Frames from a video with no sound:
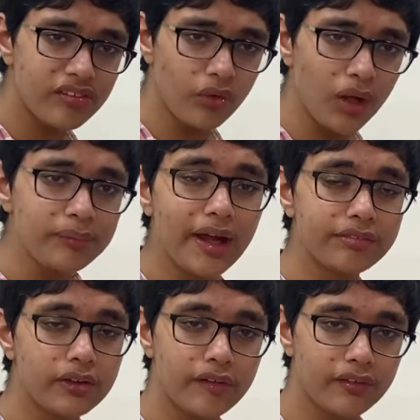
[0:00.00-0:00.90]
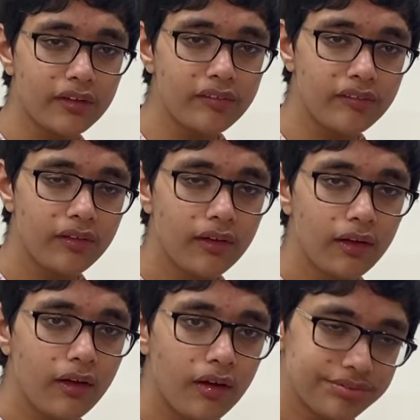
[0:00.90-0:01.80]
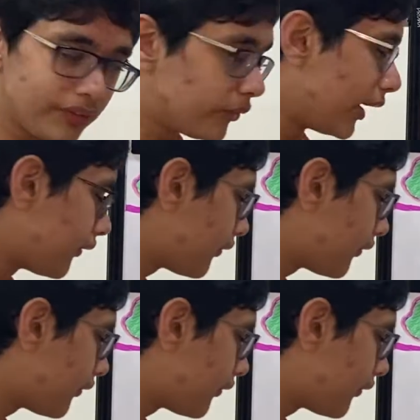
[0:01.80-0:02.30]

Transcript: soil, we have to discuss a few things.